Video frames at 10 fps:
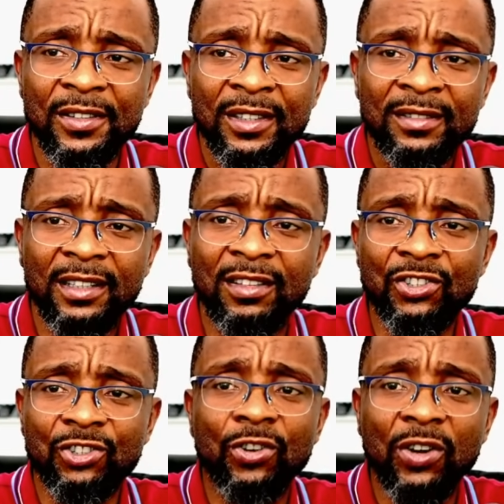They
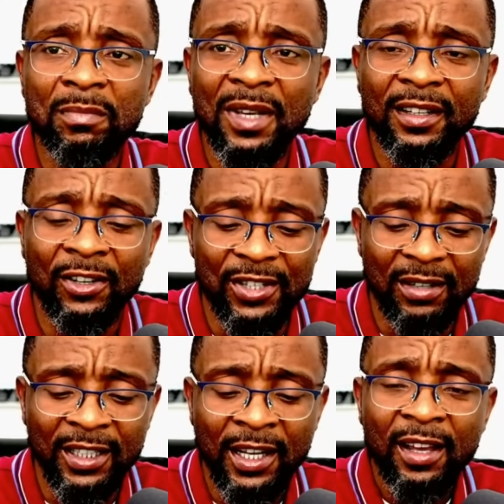destroy millions
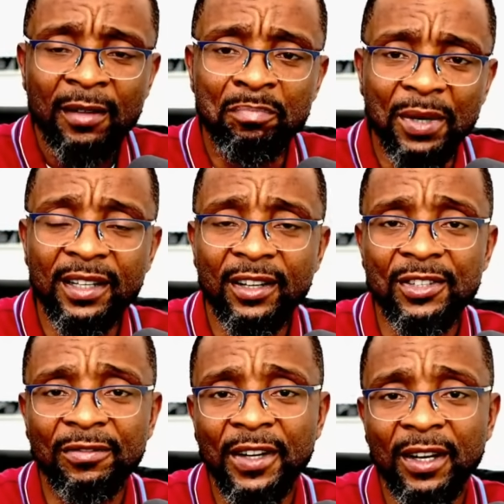and billions
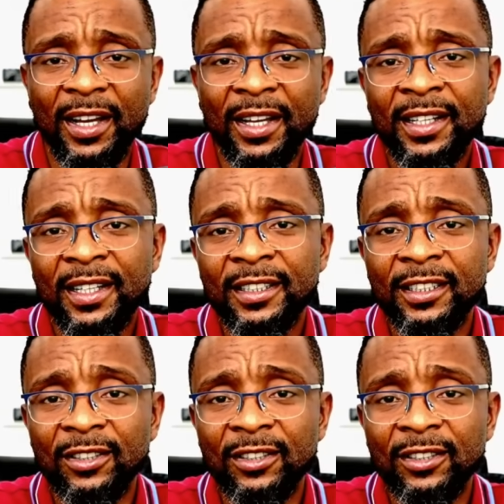of, uh, you know,